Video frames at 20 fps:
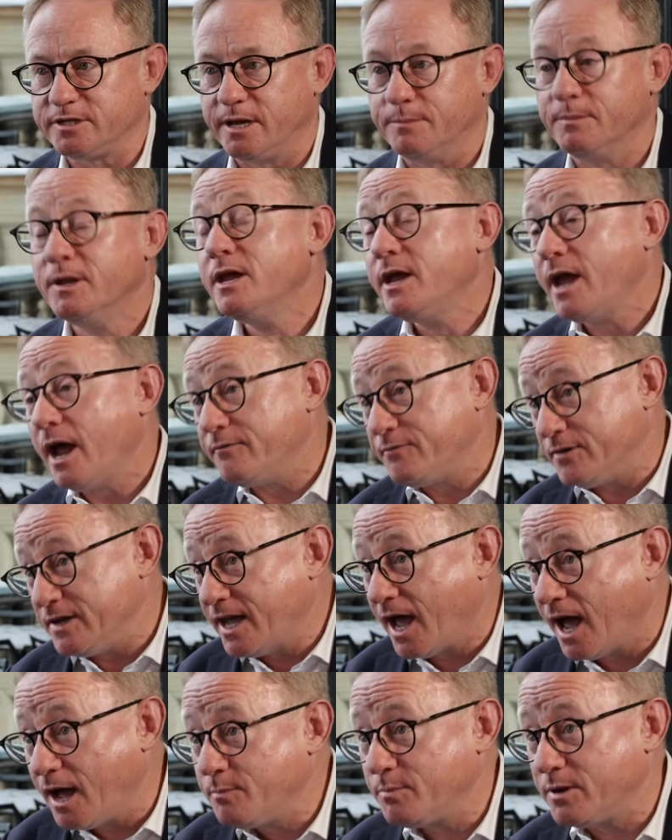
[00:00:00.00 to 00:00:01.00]
to them. And for
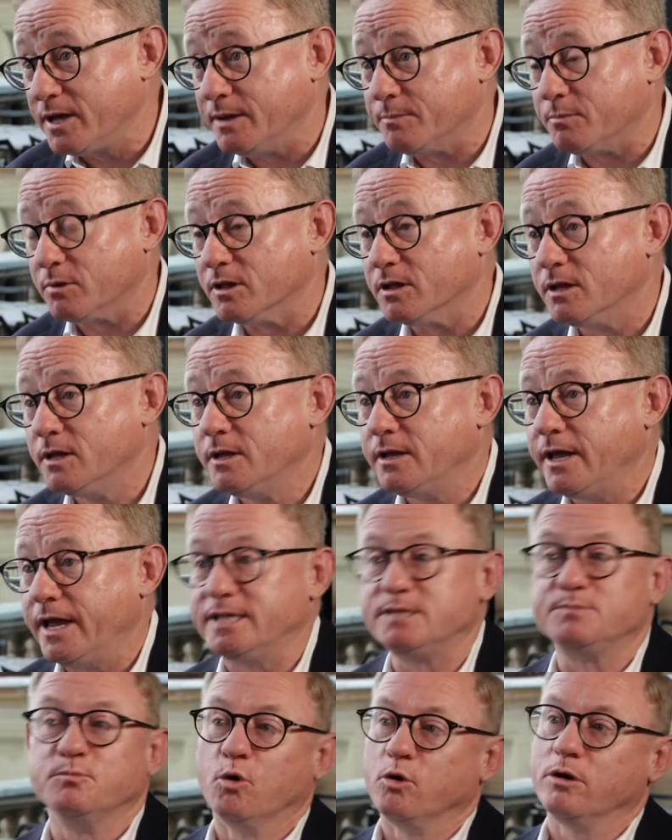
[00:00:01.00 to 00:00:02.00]
young people,
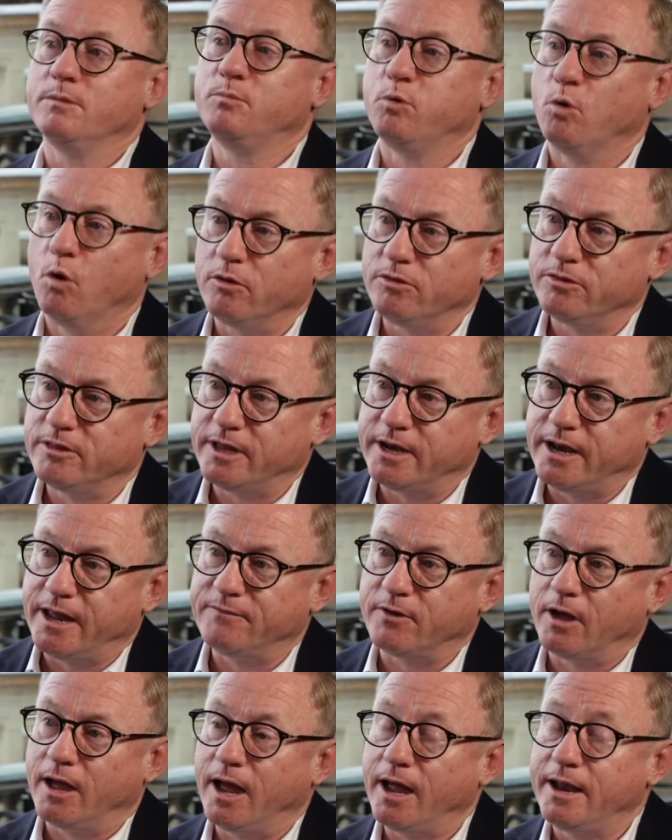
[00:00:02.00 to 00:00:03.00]
it's more important than
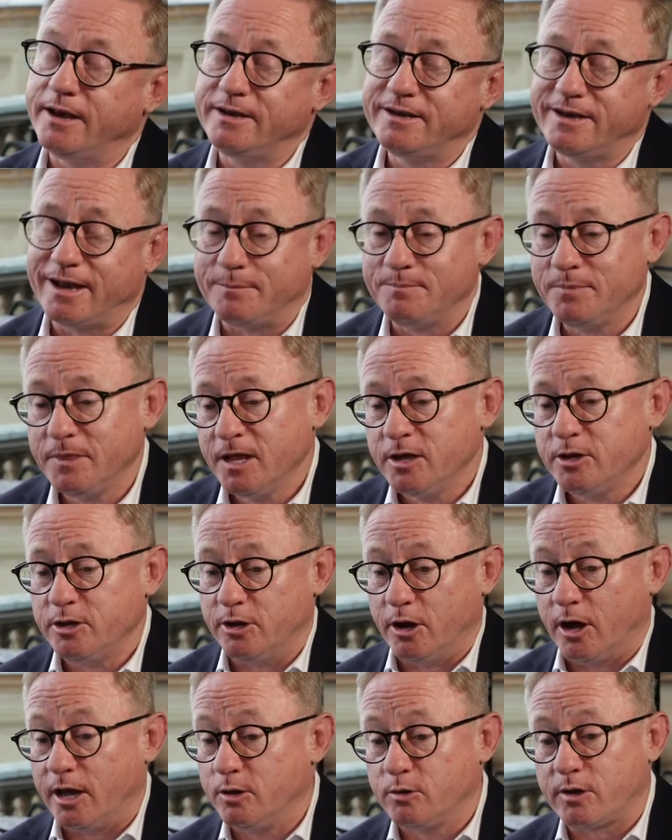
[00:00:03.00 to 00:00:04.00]
ever. And, um, you
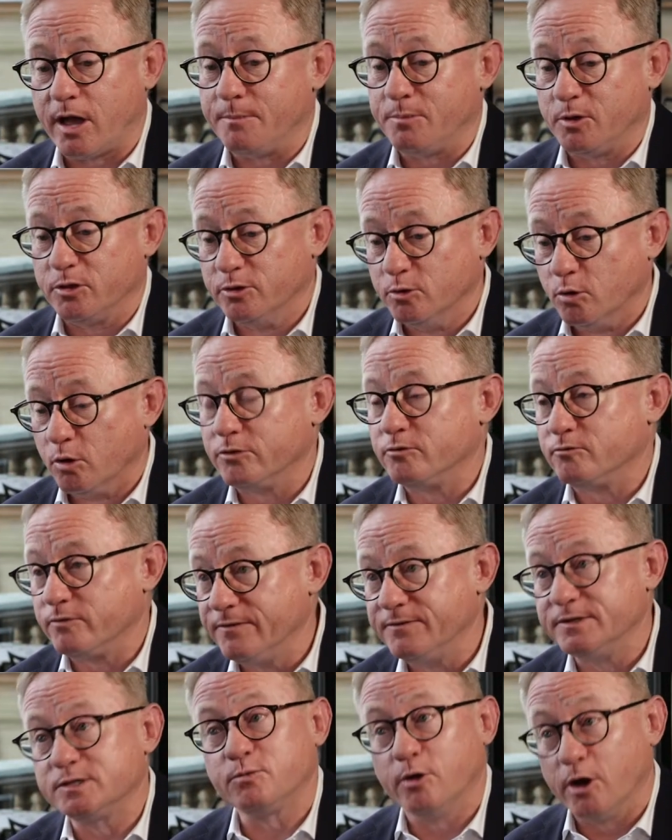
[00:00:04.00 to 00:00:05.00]
know, I look up on the Northern
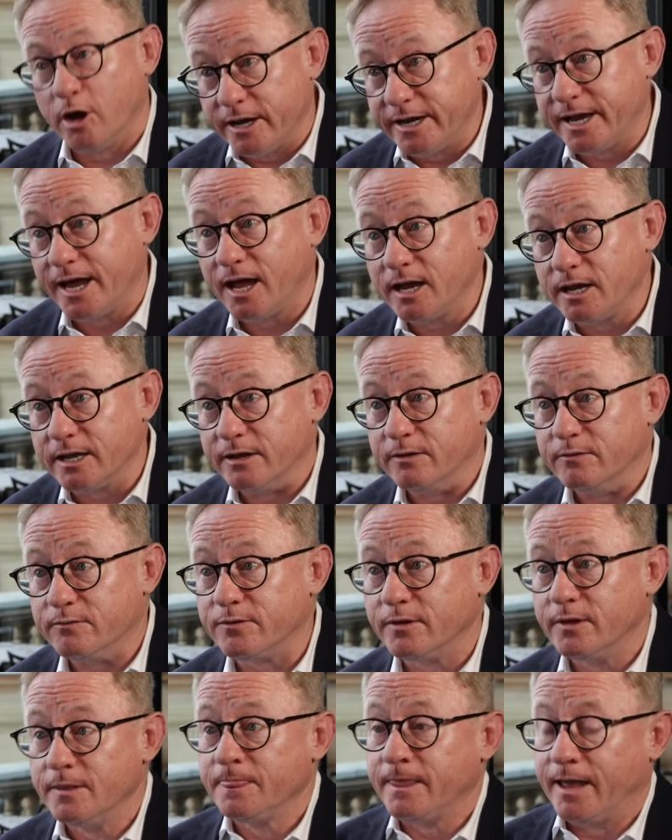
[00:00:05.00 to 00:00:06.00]
Rivers where I now live.
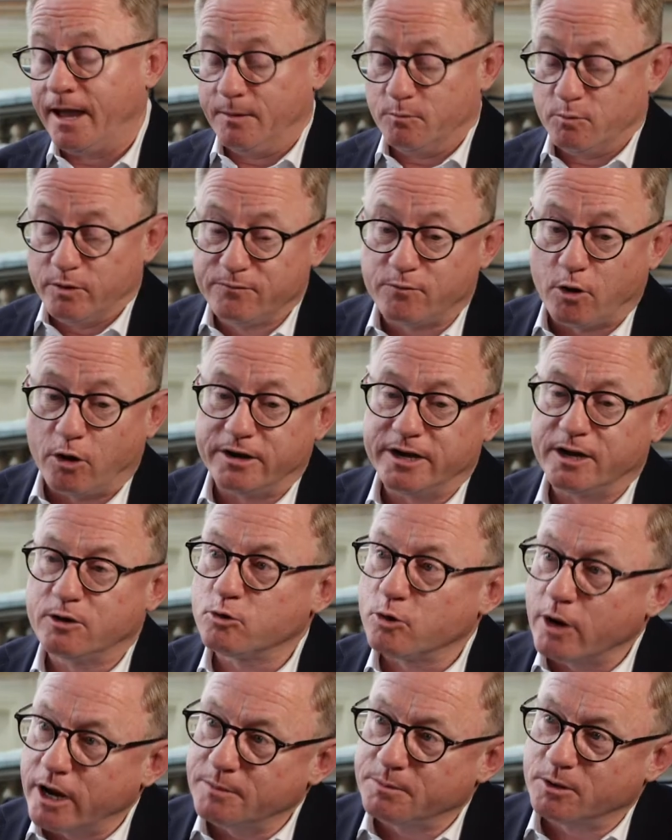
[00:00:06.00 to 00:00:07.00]
Um, we've got an
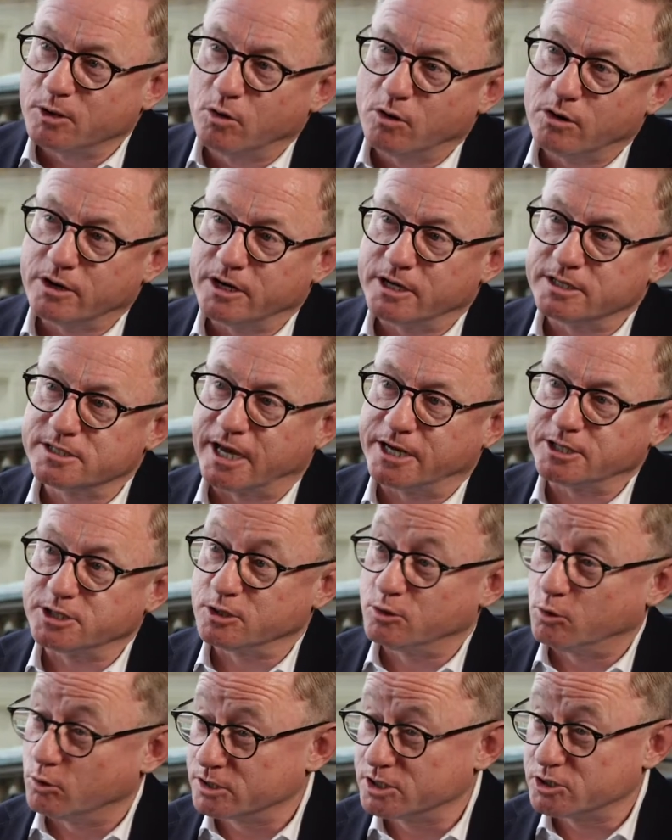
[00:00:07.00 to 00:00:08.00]
incredible
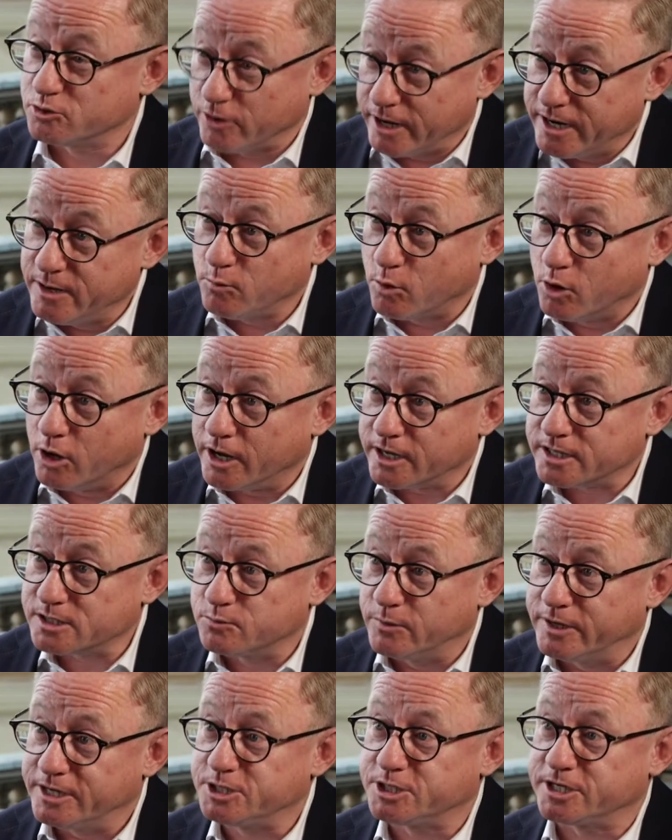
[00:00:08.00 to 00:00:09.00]
organisation called
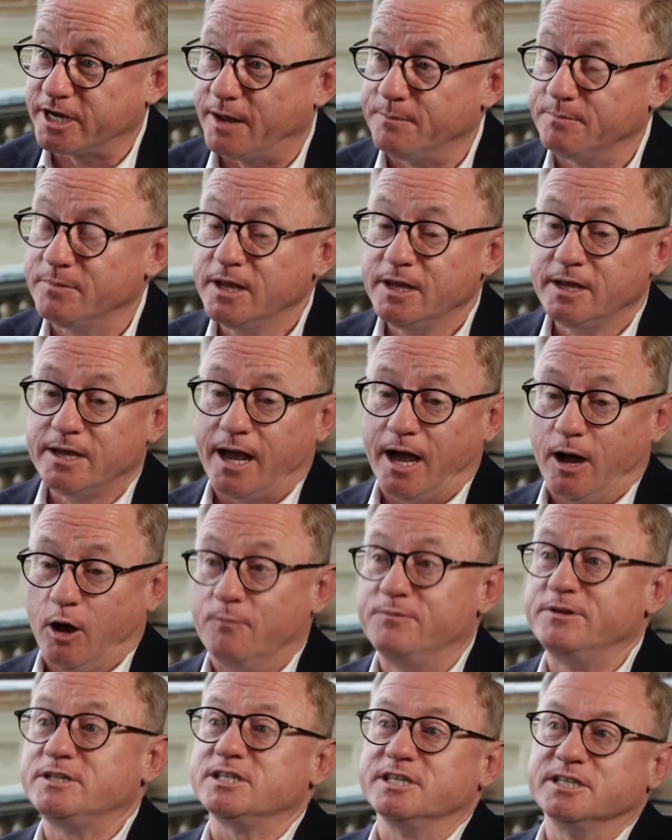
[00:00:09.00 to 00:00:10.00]
Screenworks, which um, uh,
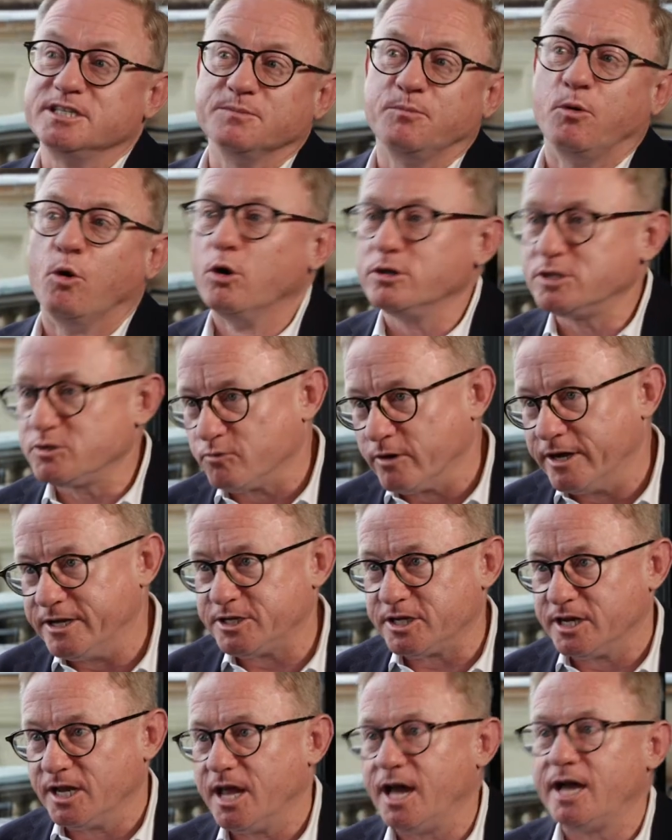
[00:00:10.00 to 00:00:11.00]
obviously supports
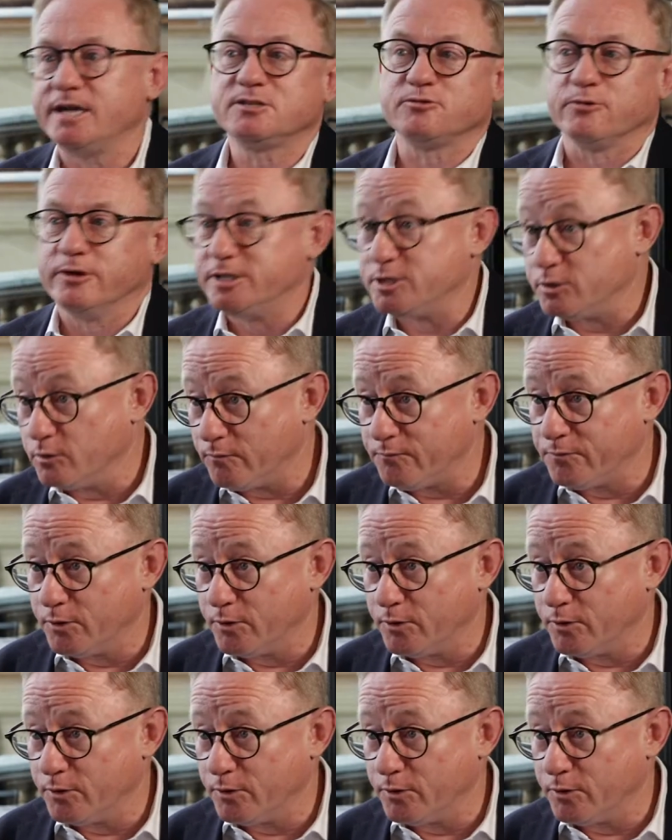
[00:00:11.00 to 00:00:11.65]
regional artists, regional